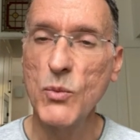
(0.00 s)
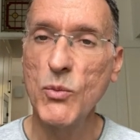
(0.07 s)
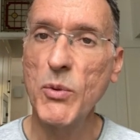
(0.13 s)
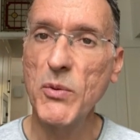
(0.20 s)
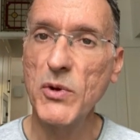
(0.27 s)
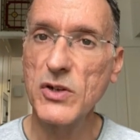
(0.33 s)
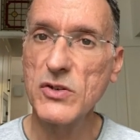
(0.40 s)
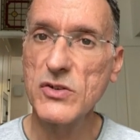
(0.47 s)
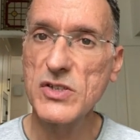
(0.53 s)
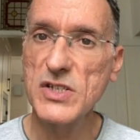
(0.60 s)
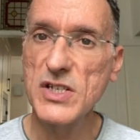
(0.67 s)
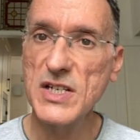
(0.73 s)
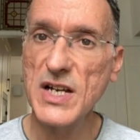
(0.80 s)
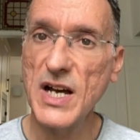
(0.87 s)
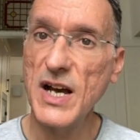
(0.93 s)
we will
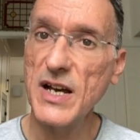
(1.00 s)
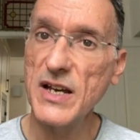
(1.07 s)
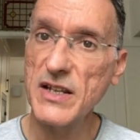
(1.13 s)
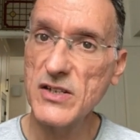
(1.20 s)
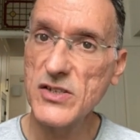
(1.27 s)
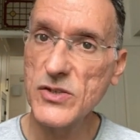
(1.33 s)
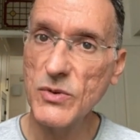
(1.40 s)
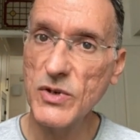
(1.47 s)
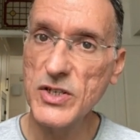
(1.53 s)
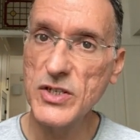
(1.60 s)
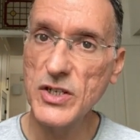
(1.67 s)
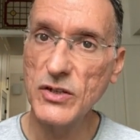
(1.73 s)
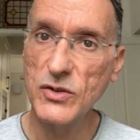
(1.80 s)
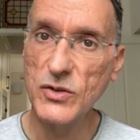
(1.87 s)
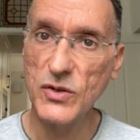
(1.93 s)
consider either
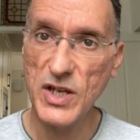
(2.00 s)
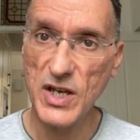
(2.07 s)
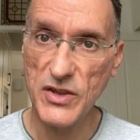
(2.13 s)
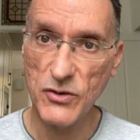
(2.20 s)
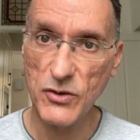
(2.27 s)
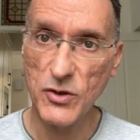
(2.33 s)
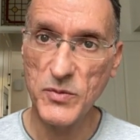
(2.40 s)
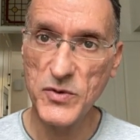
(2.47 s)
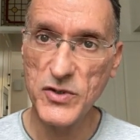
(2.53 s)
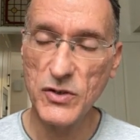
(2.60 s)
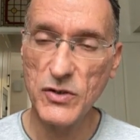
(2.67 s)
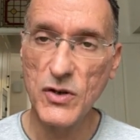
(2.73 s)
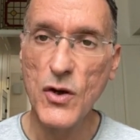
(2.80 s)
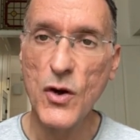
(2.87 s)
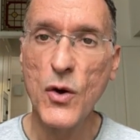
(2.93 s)
switching to the other
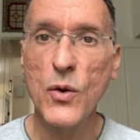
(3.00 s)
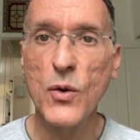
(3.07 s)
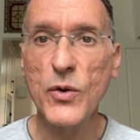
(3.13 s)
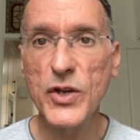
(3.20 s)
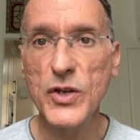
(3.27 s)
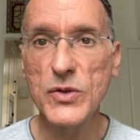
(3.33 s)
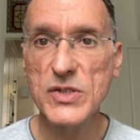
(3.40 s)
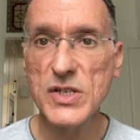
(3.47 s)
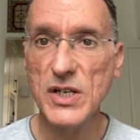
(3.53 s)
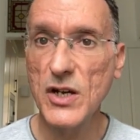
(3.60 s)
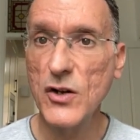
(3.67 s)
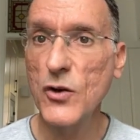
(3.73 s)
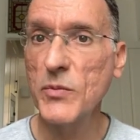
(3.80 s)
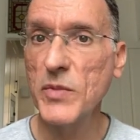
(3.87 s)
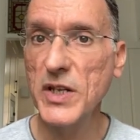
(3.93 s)
option or using a
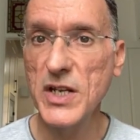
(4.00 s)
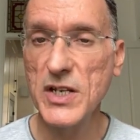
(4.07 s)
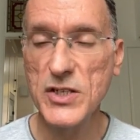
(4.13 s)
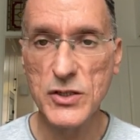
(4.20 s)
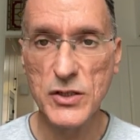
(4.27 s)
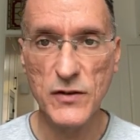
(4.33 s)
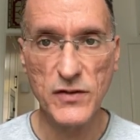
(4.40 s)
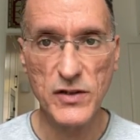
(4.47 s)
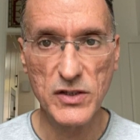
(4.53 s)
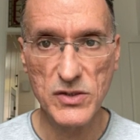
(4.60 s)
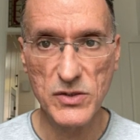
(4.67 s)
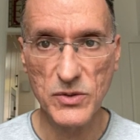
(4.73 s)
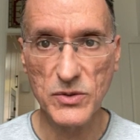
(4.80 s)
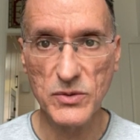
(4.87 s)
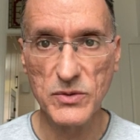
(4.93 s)
combination of the
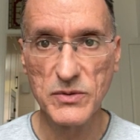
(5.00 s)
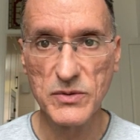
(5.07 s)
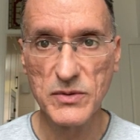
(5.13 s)
two.